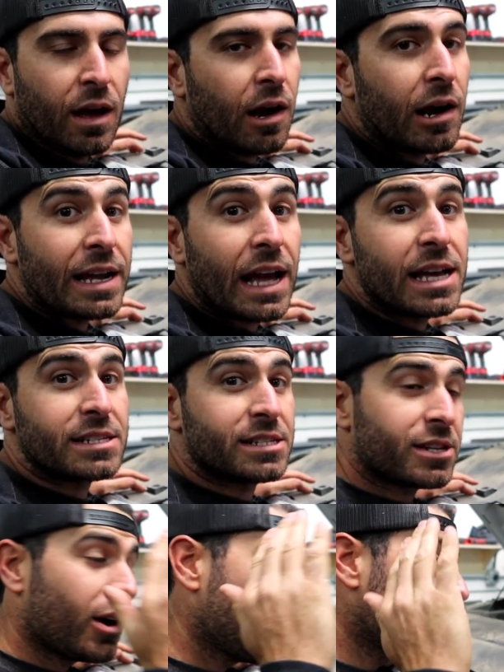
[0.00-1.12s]
All right guys,
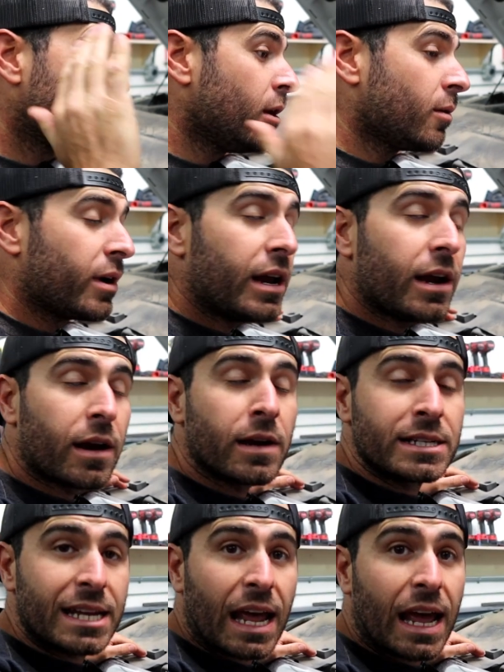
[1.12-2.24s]
so we're here
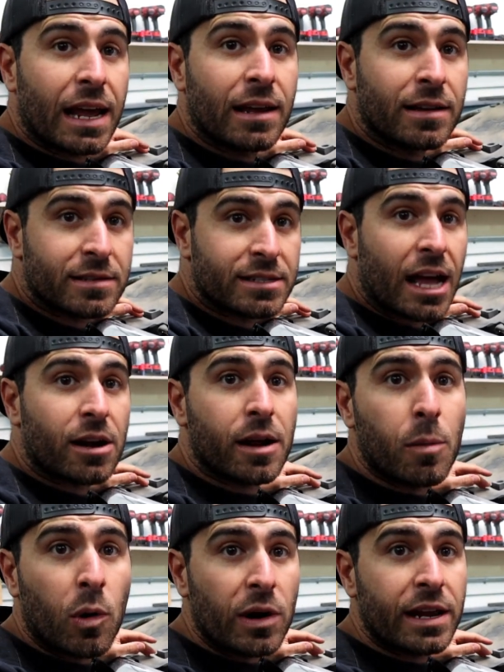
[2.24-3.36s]
today, Saturday
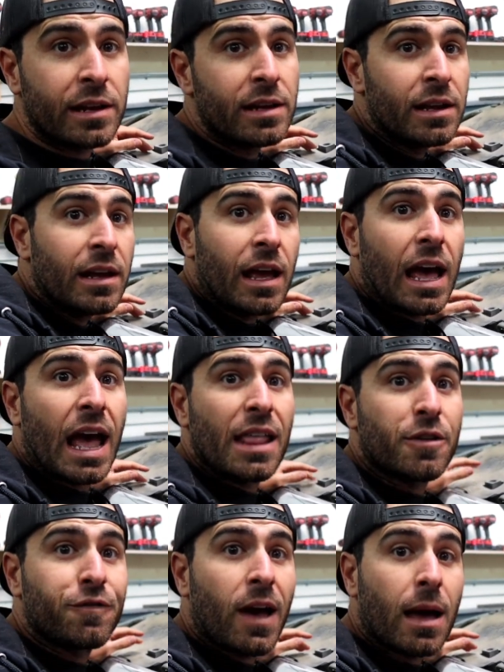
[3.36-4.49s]
morning at
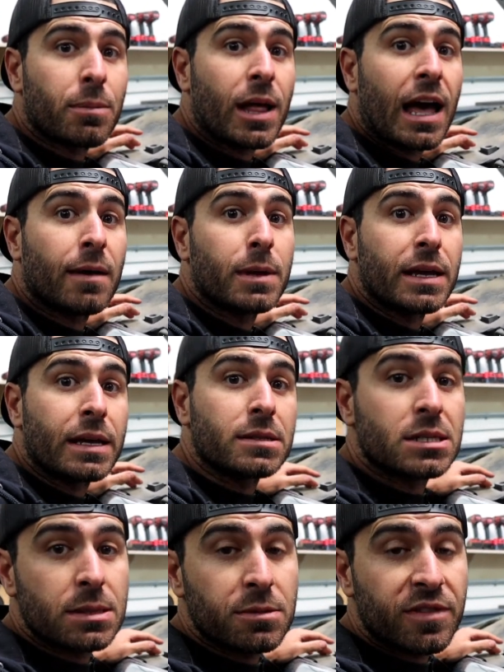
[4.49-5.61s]
the Fab Lab in
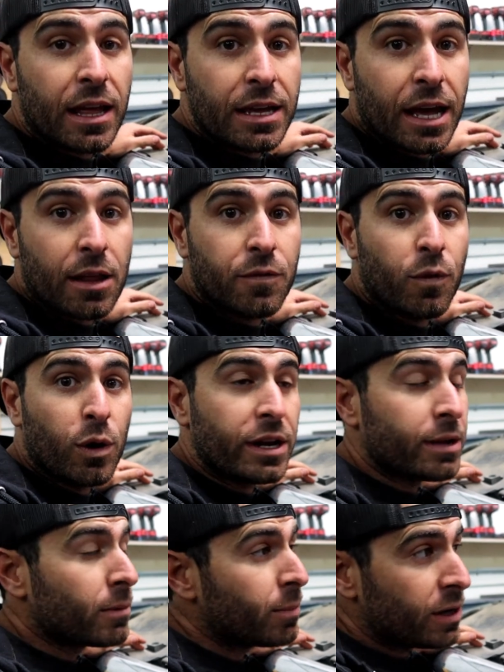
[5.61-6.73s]
Simi Valley, California.
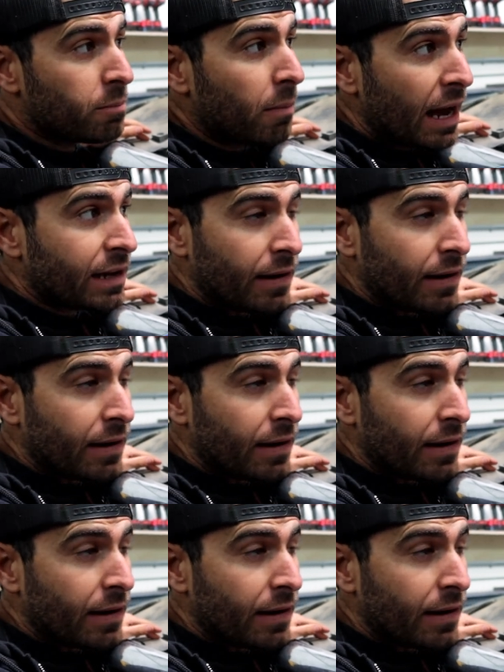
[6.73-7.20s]
My buddy Mike